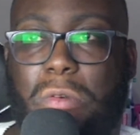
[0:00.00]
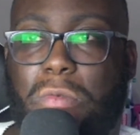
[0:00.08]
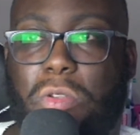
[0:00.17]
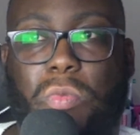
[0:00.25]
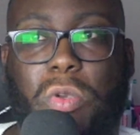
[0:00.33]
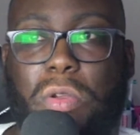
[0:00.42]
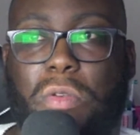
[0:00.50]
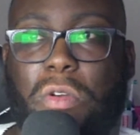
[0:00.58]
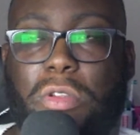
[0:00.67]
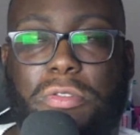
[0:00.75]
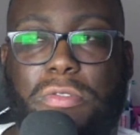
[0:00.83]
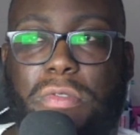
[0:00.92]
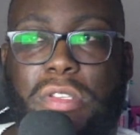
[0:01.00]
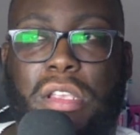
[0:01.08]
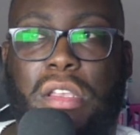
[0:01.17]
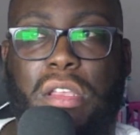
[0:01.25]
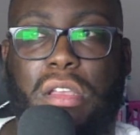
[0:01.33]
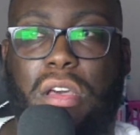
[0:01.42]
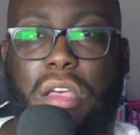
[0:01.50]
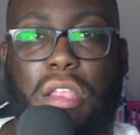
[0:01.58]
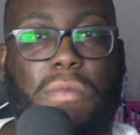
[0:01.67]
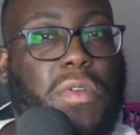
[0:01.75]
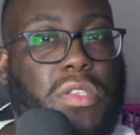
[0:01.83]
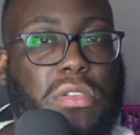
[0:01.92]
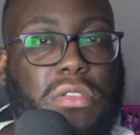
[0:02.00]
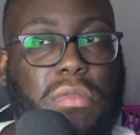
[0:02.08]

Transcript: weird color choice, and what's also